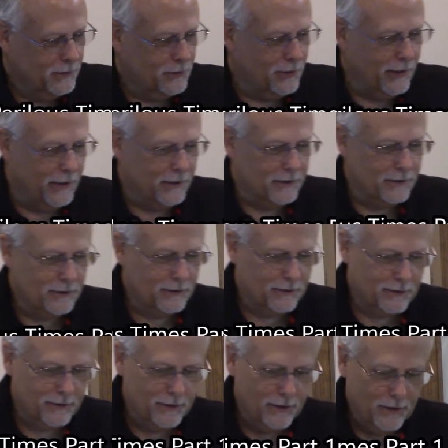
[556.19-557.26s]

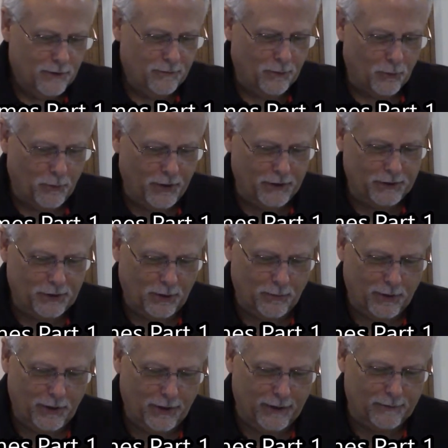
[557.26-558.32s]
says, for men
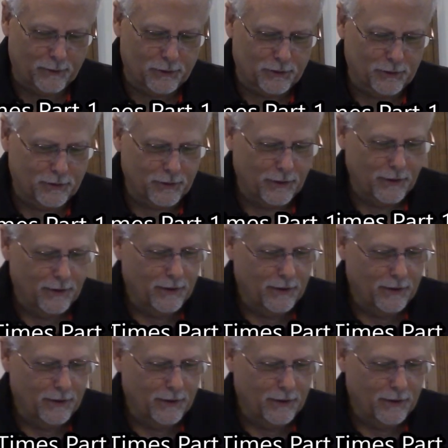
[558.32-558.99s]
shall be lovers